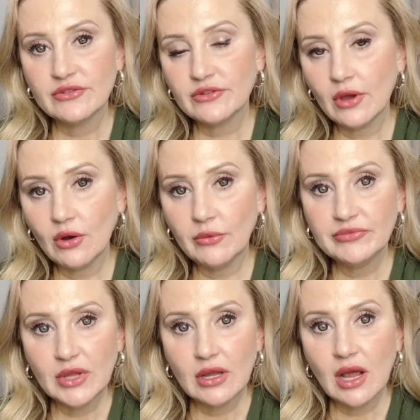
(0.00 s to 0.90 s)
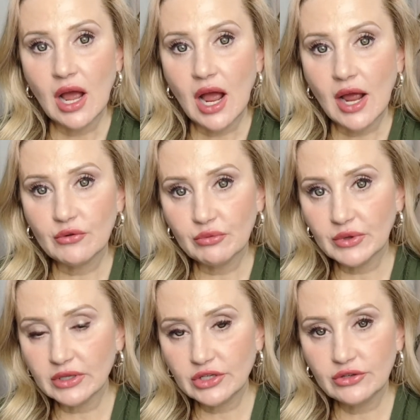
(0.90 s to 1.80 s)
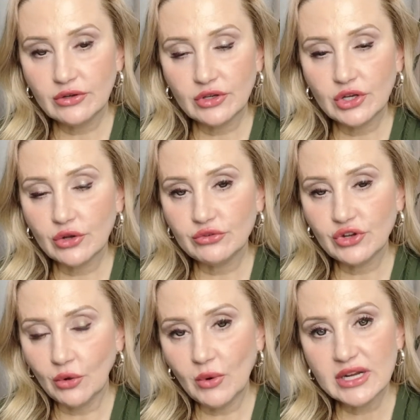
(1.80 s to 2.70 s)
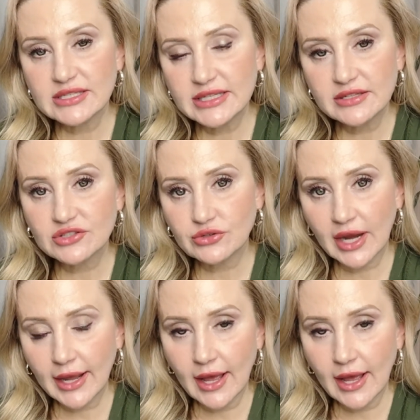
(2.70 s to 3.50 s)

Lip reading: So I really, don't want to see the strike